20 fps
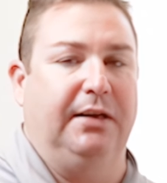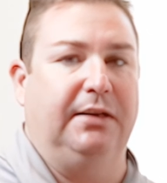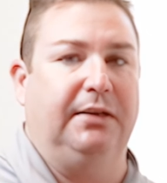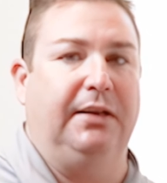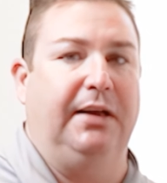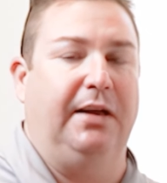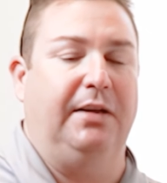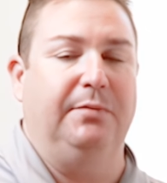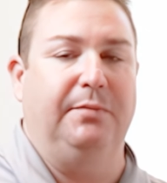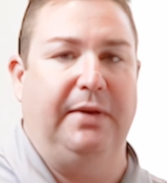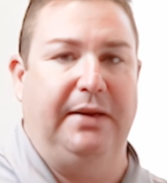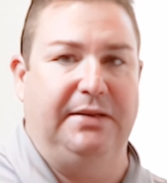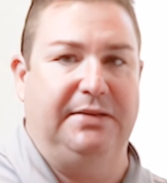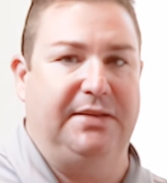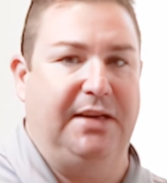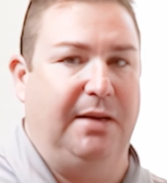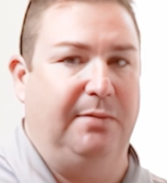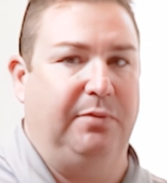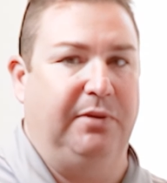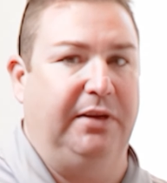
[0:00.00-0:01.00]
a cloud-based
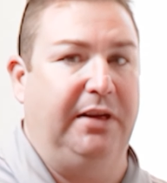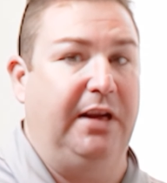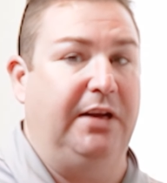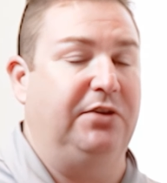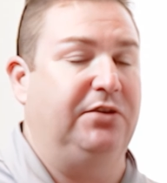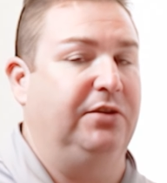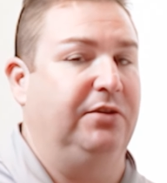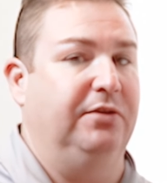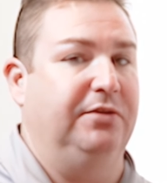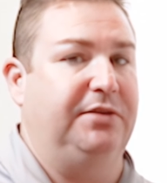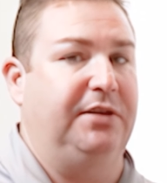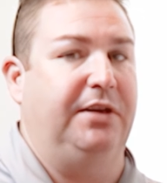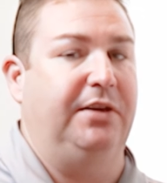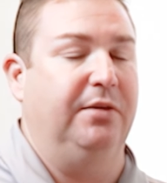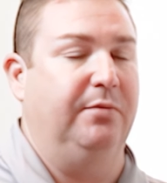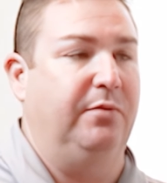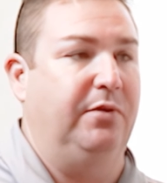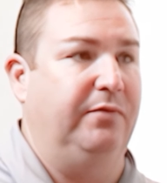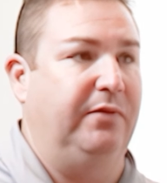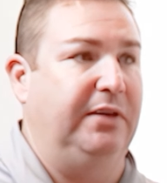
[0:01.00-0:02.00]
application, or say
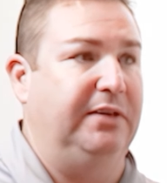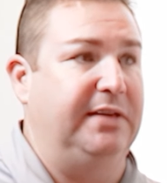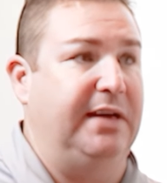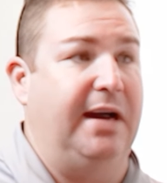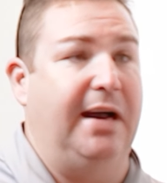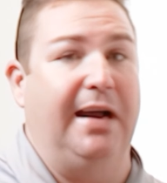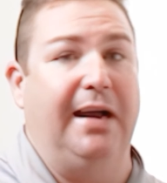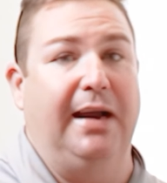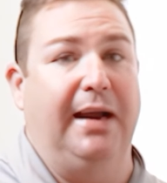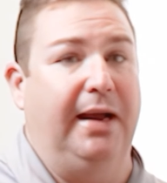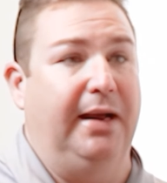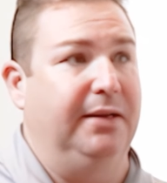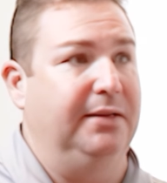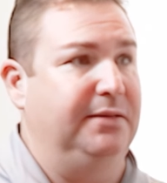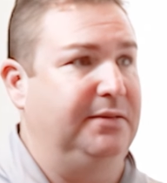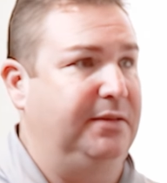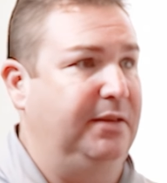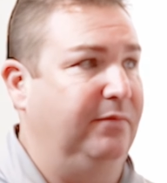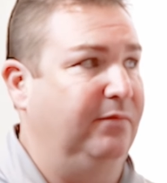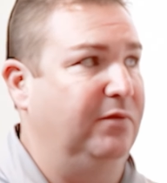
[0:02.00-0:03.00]
you're moving to
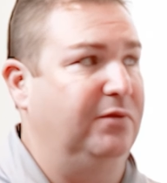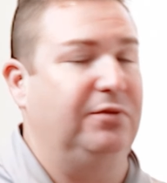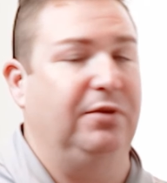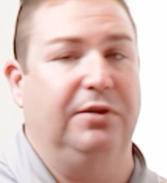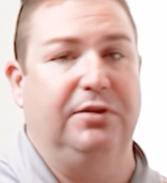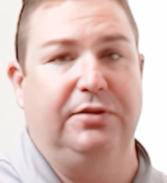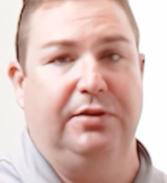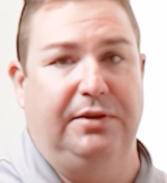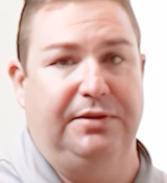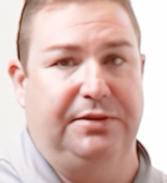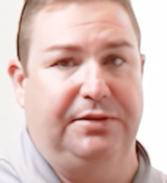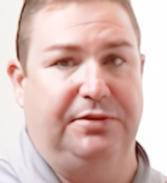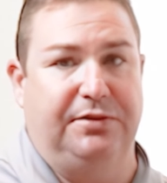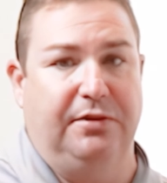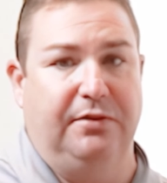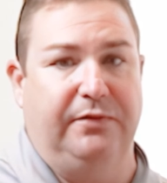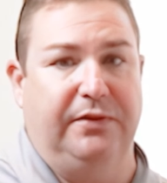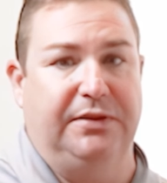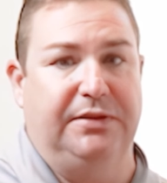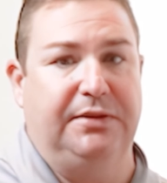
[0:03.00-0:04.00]
IaaS, infrastructure as a
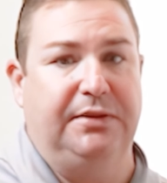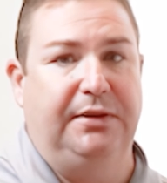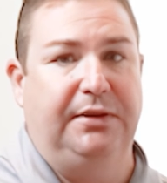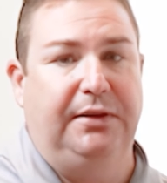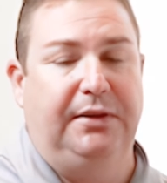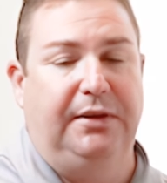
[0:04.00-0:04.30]
service,